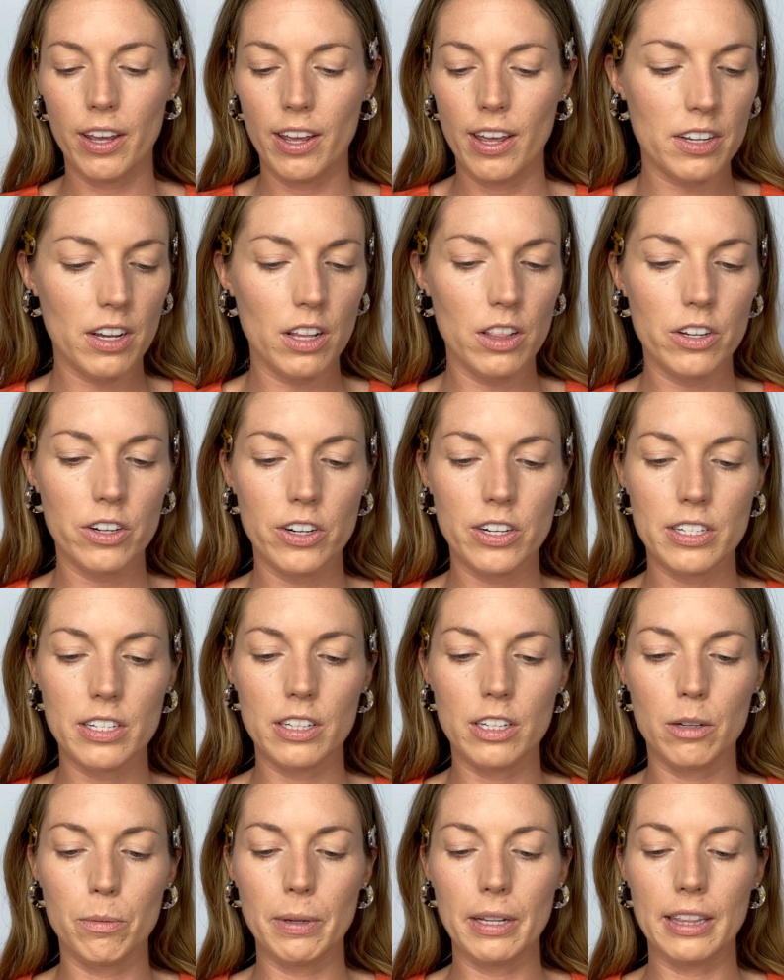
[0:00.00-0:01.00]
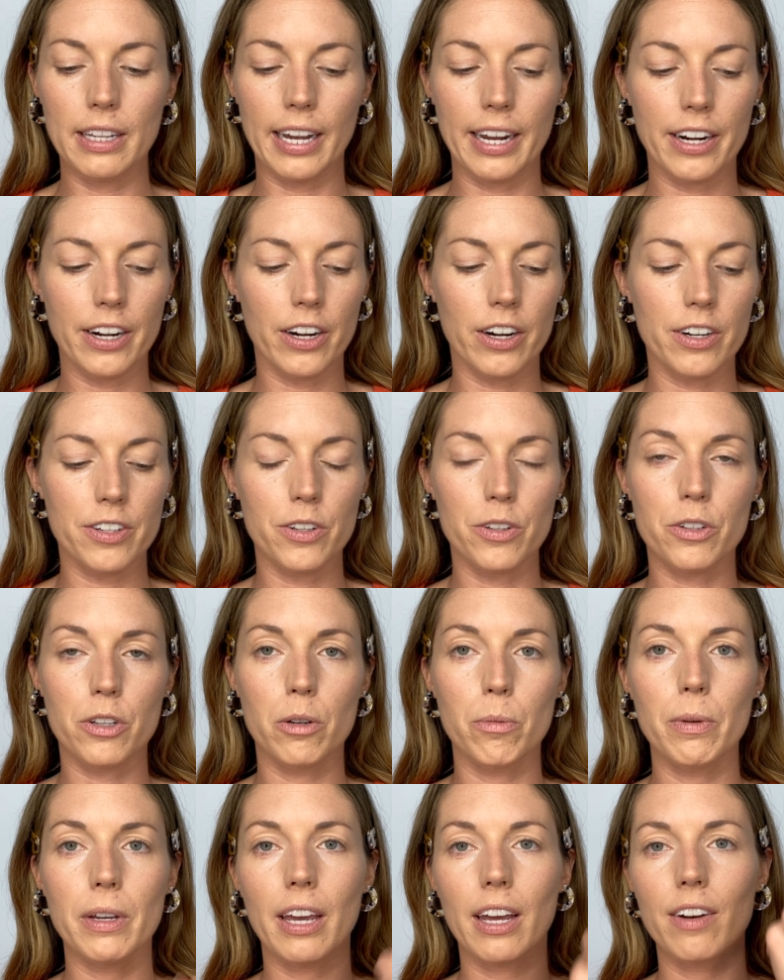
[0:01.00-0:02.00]
Color is a little bit lighter, so it's
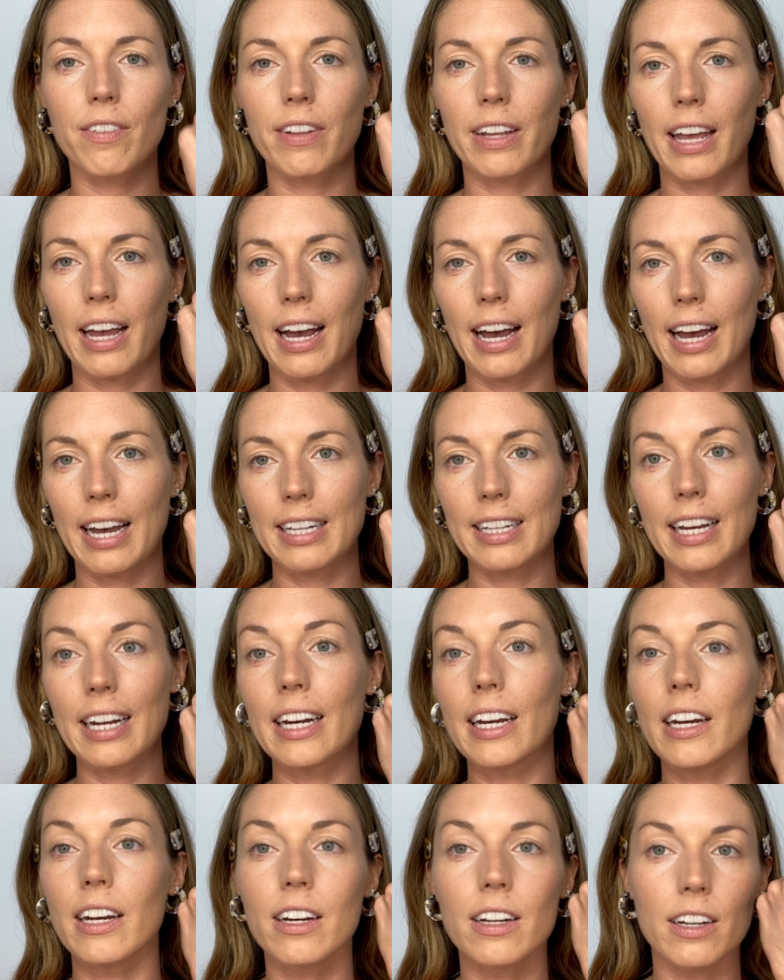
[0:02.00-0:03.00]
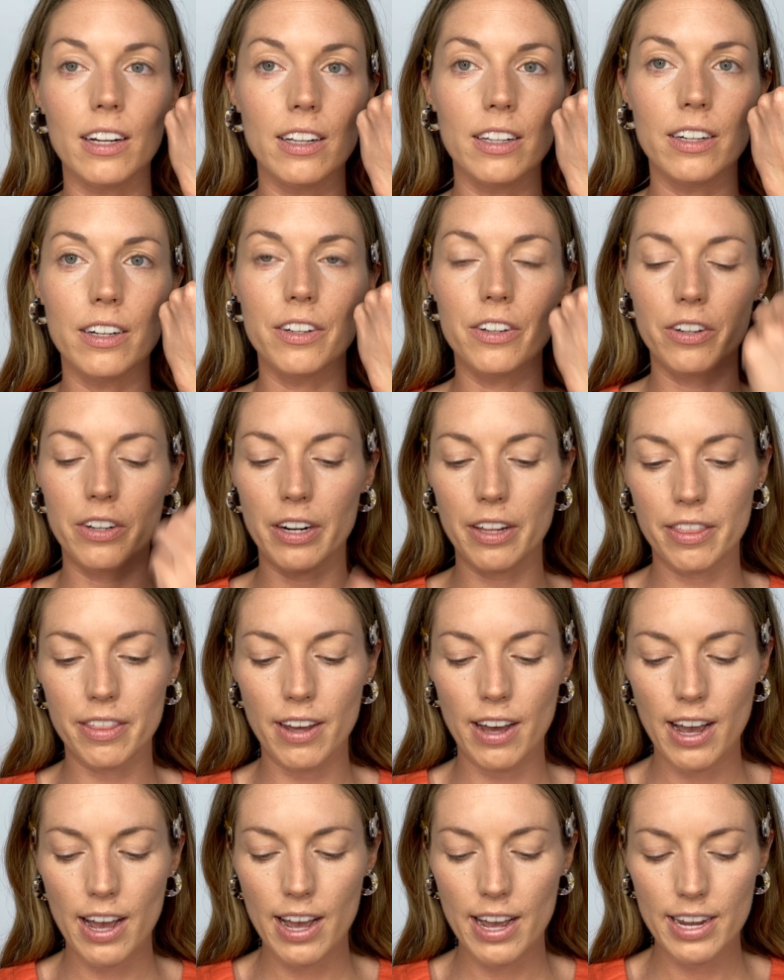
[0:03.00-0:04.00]
going to be kind of like a highlighting color underneath
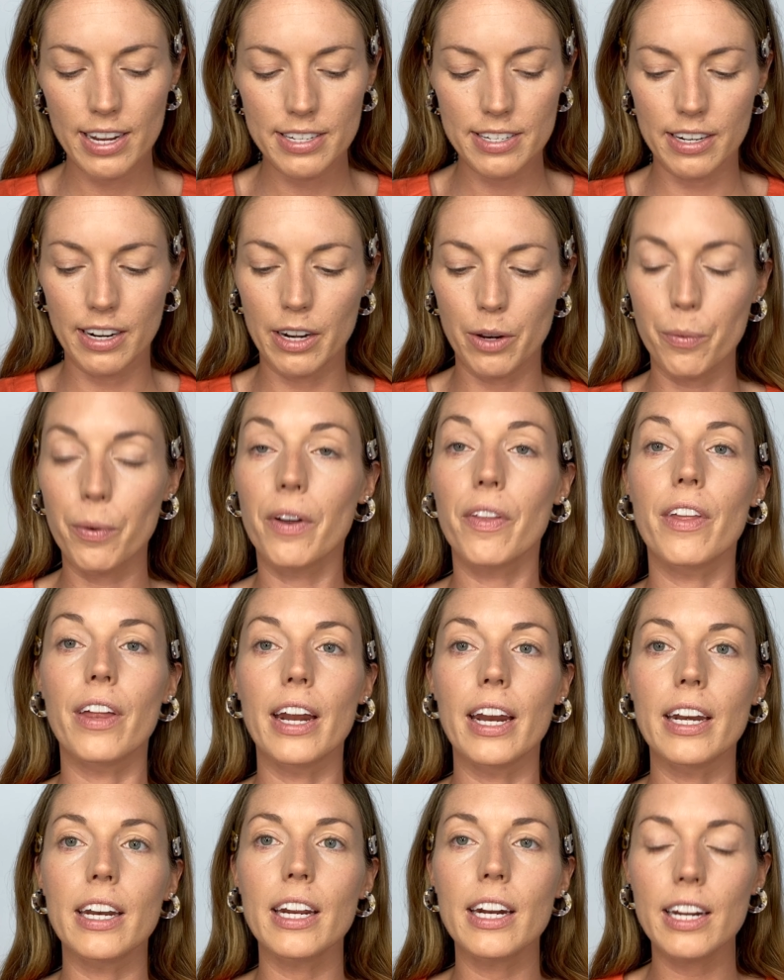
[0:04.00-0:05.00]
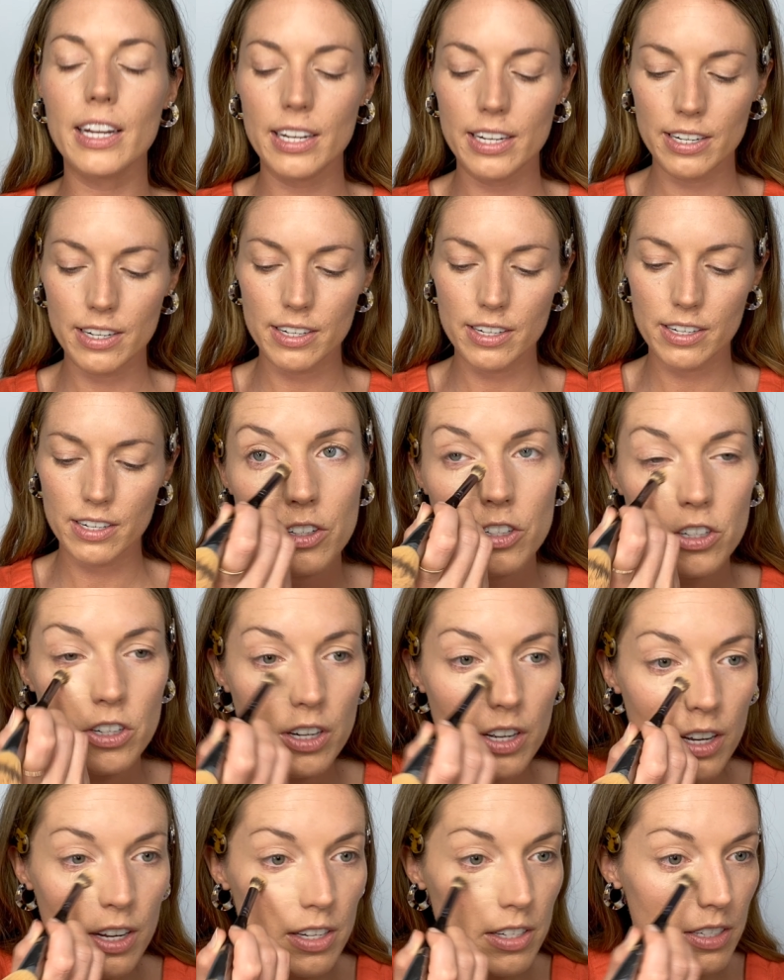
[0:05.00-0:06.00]
the eyes and anywhere that I need it.
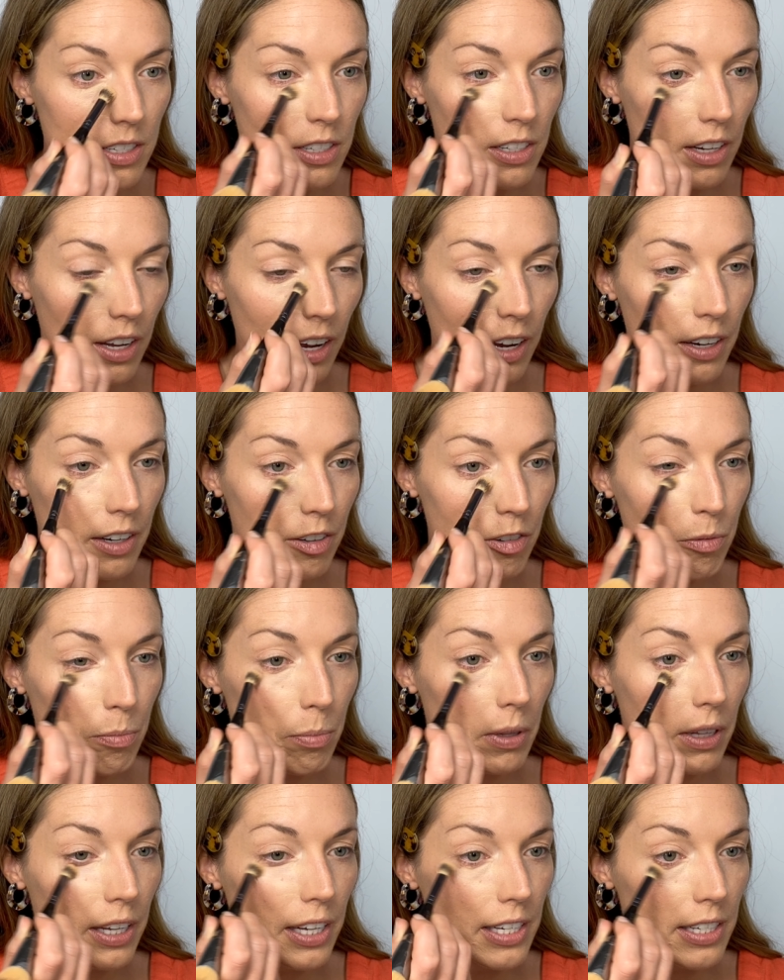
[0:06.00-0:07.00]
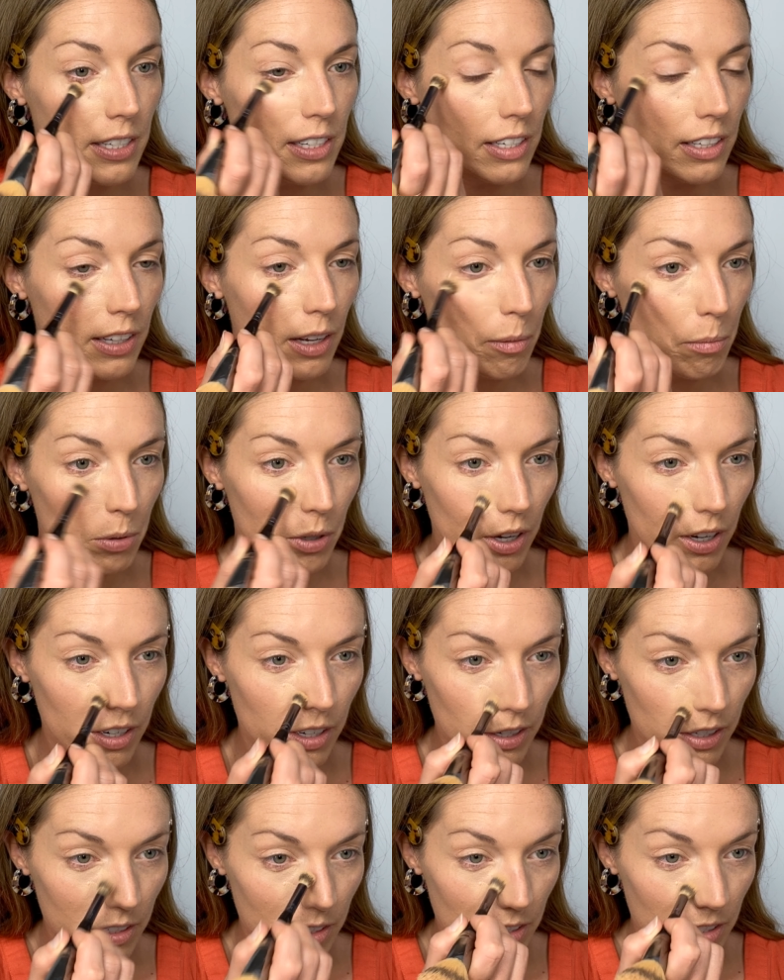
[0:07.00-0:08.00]
Just kind of placing that
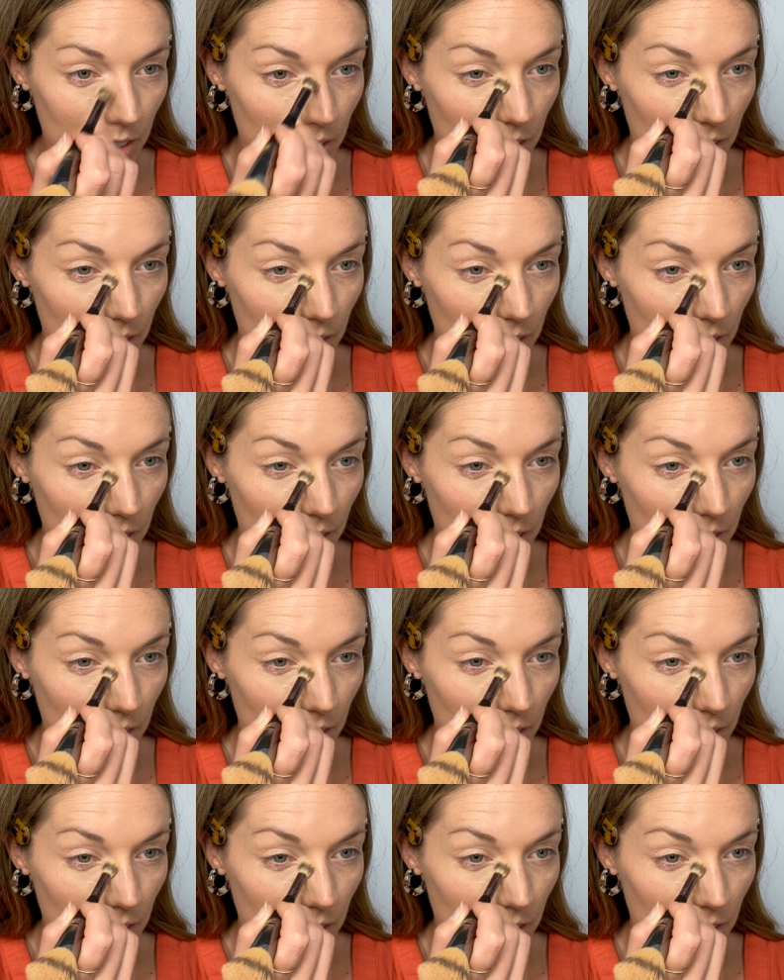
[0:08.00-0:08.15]
product,